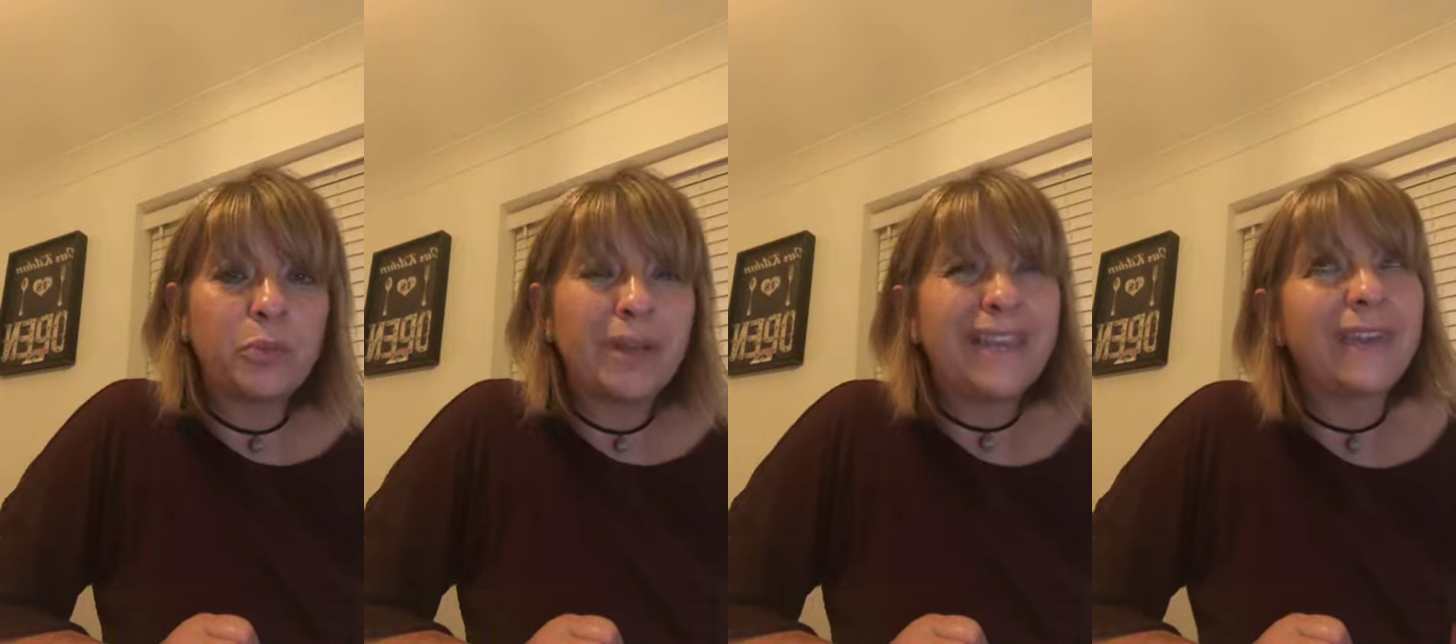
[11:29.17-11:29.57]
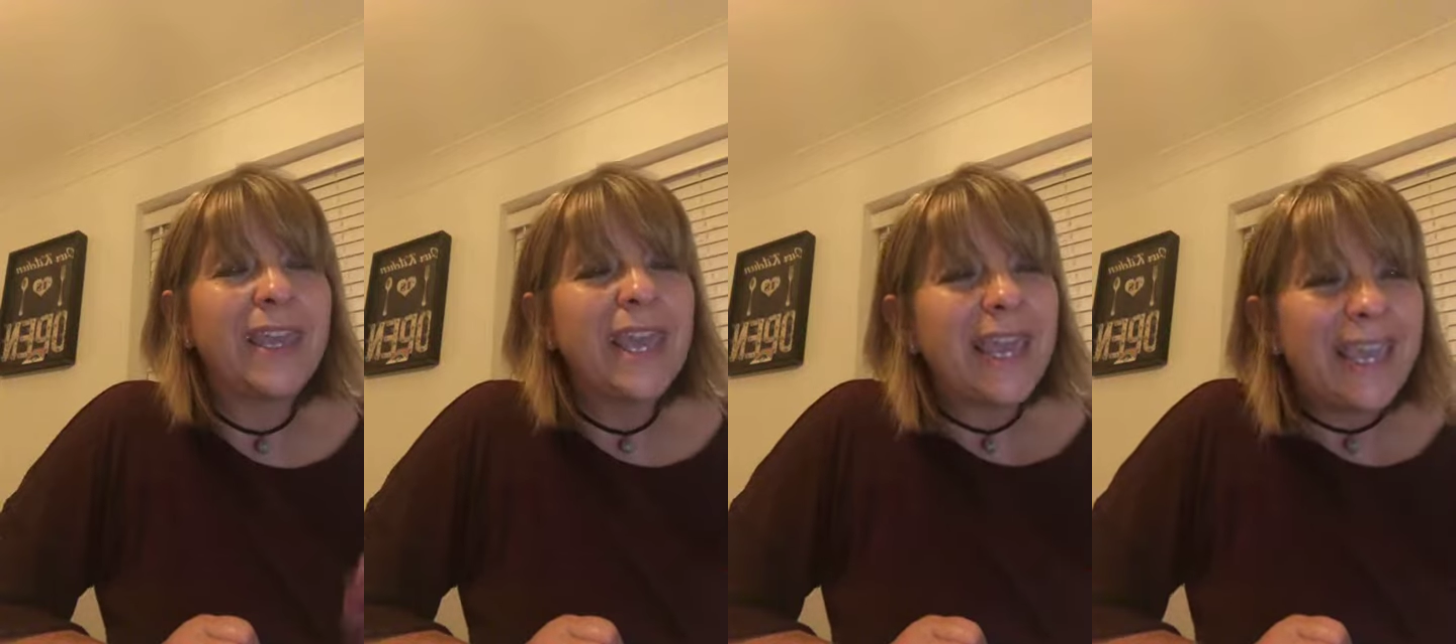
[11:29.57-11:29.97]
you believe,
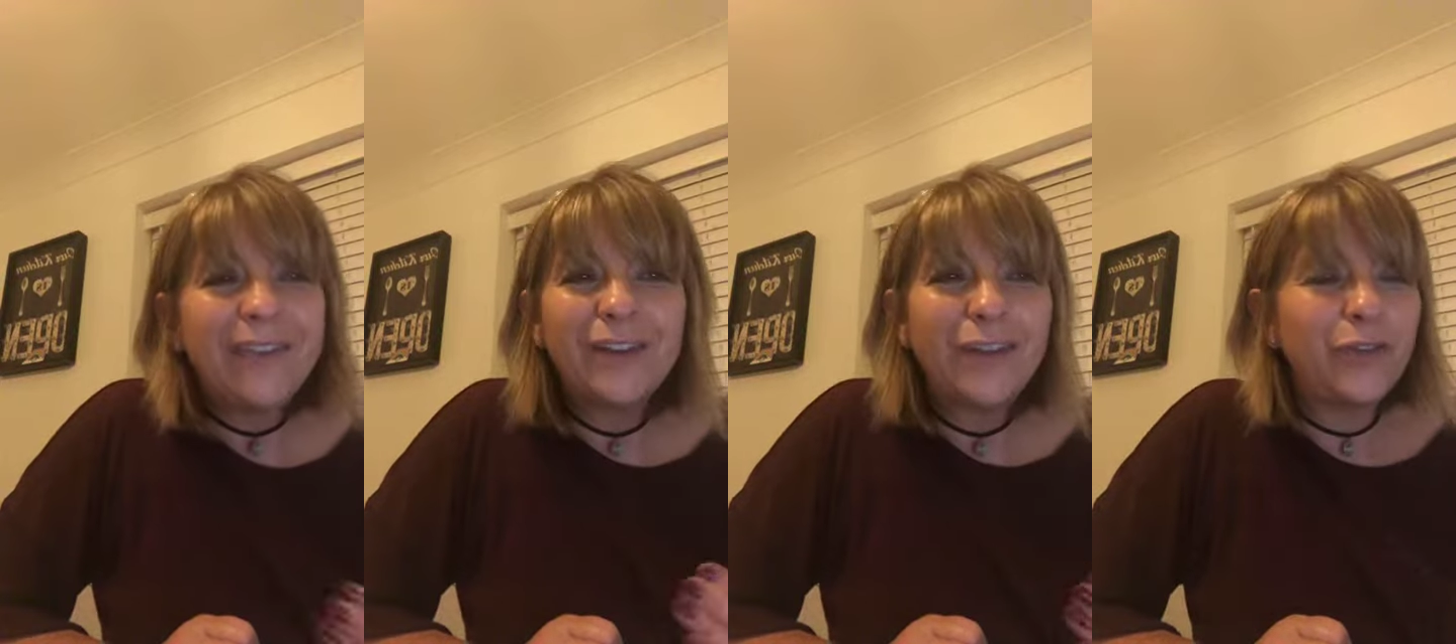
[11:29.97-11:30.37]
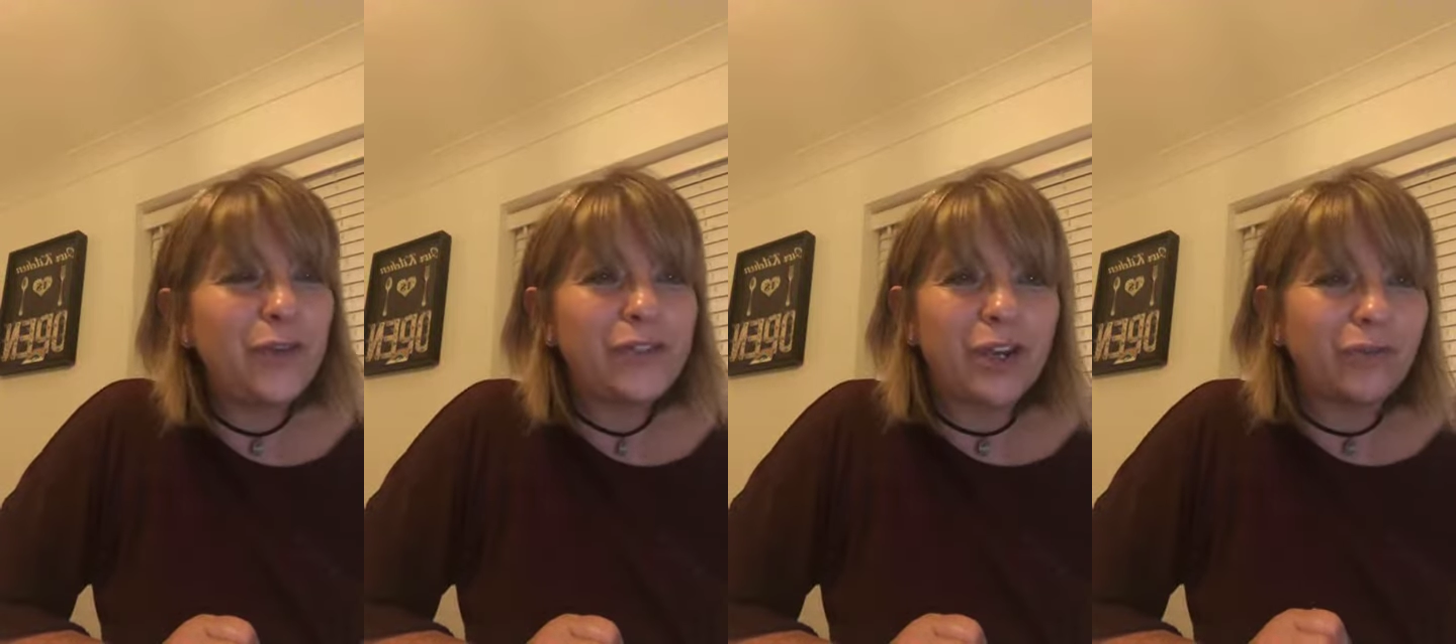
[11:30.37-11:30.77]
even if
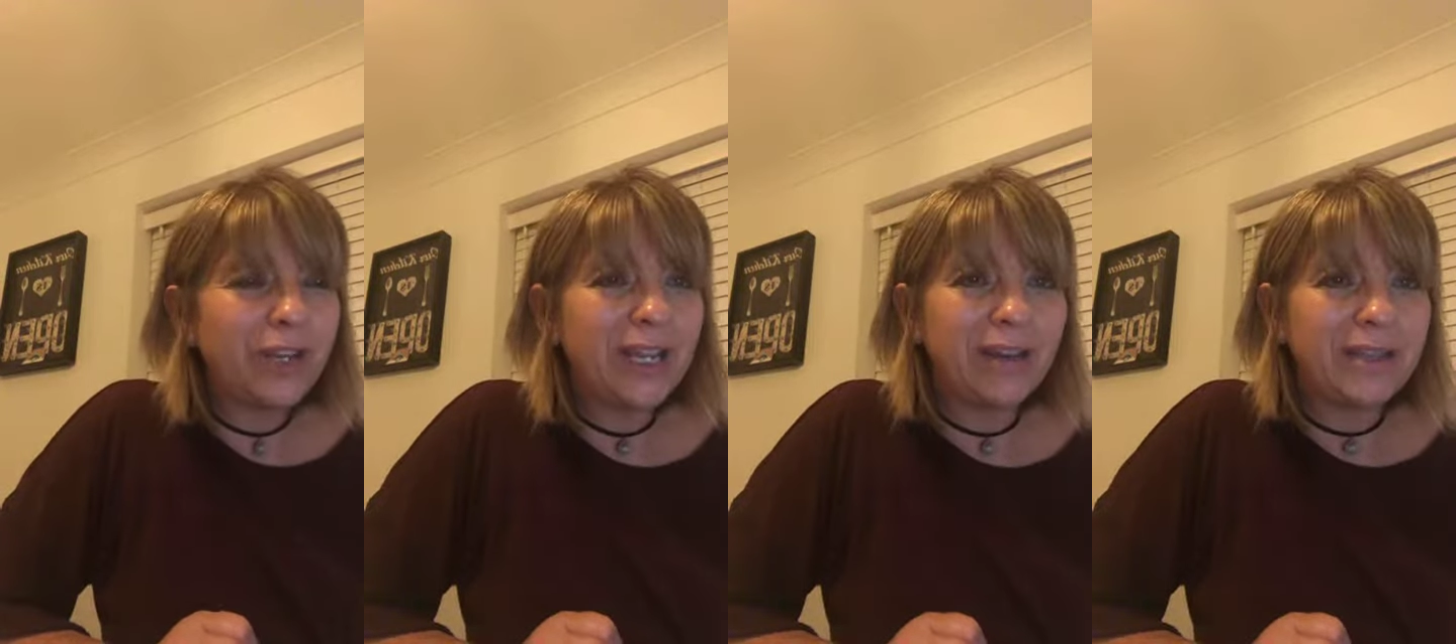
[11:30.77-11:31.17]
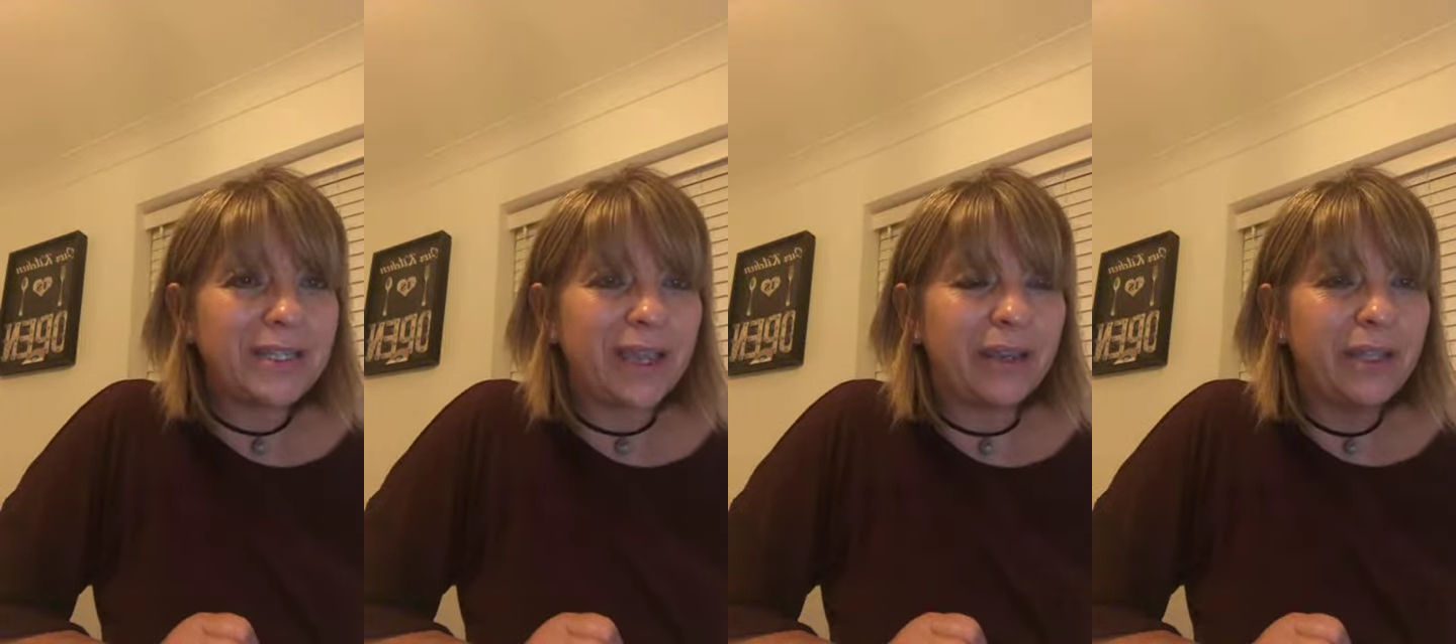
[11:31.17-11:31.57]
you don't
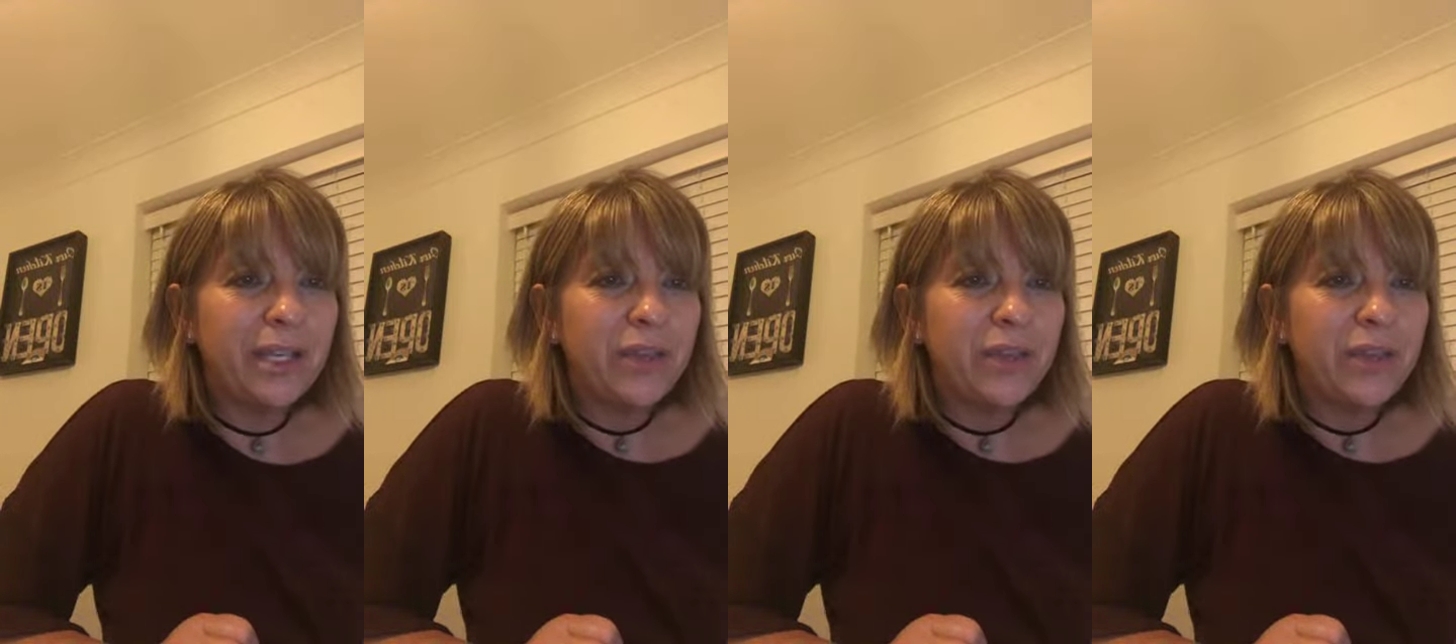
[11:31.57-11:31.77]
realise that.